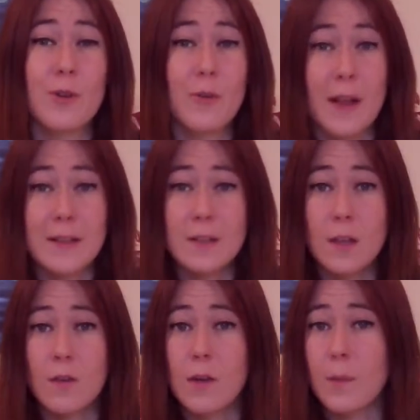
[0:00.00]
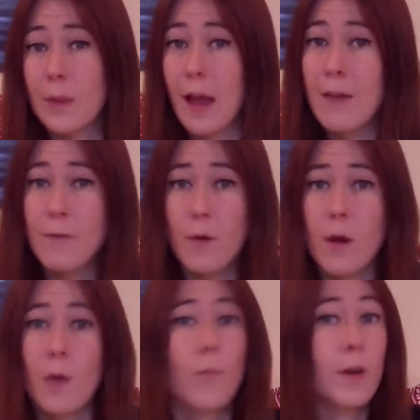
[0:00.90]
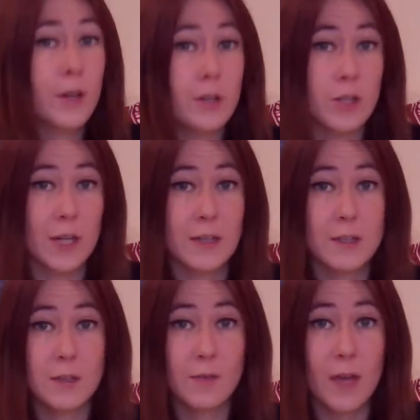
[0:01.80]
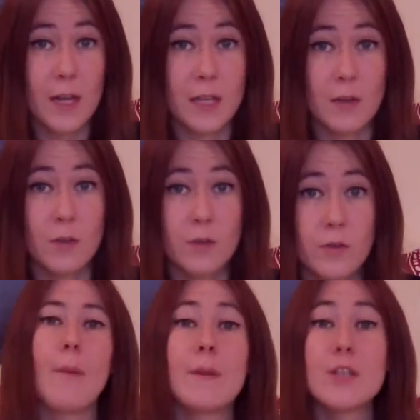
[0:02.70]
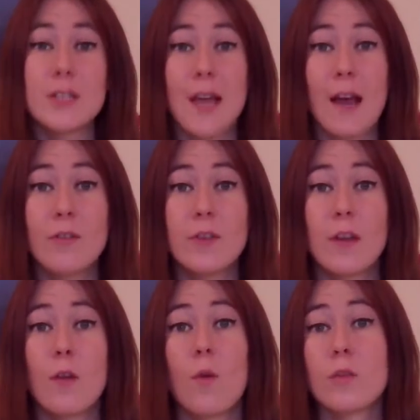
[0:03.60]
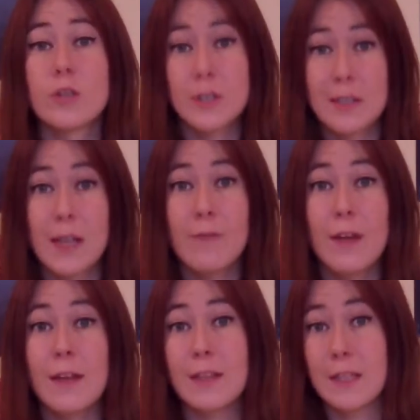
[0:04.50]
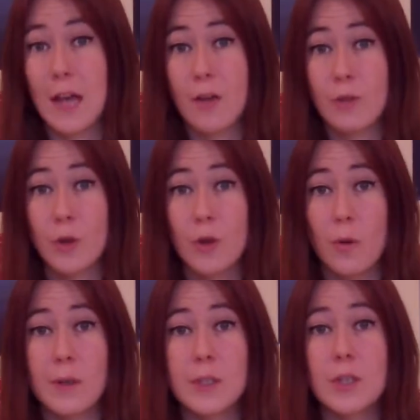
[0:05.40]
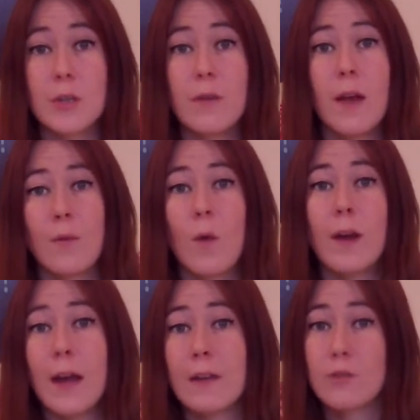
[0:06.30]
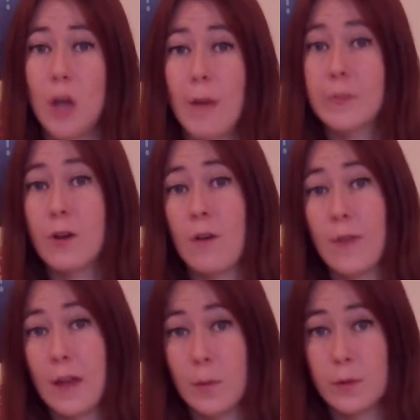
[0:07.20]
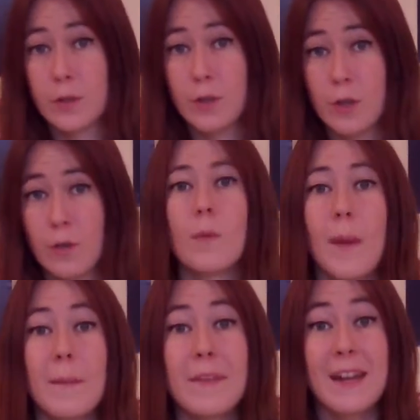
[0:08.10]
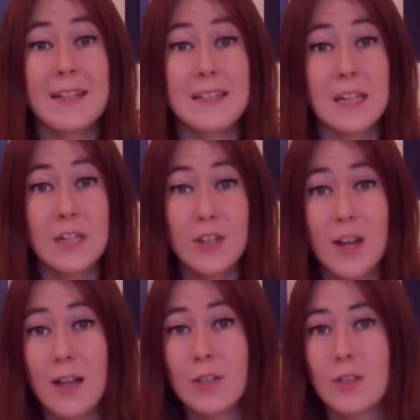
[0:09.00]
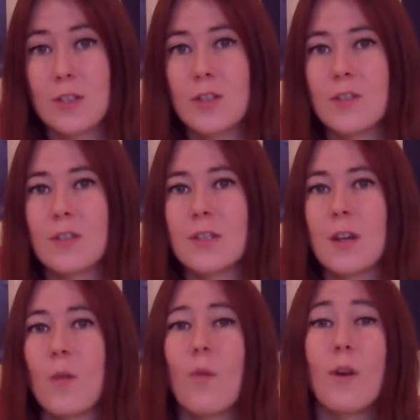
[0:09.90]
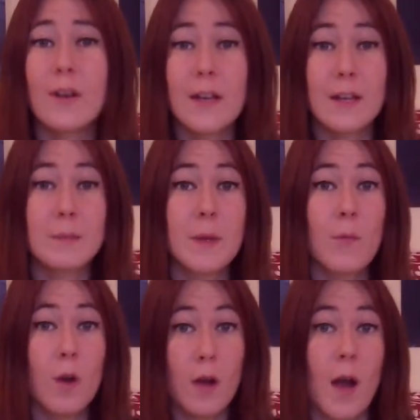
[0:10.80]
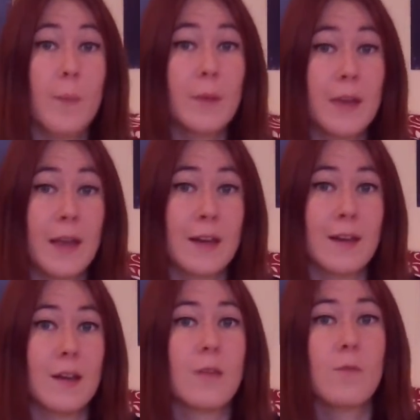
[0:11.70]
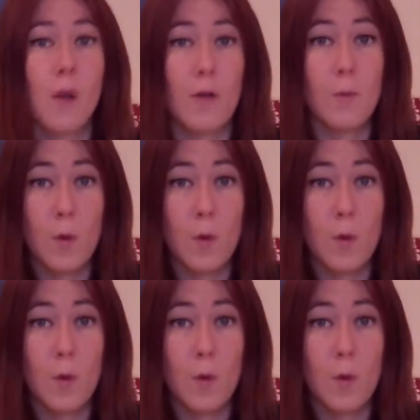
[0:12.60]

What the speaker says: or grants that you can apply for, and what are your chances of getting those? How much is housing or just living in the town you're going to? And what kind of jobs are available to you? Remember that as an international student, work can be more complicated and involve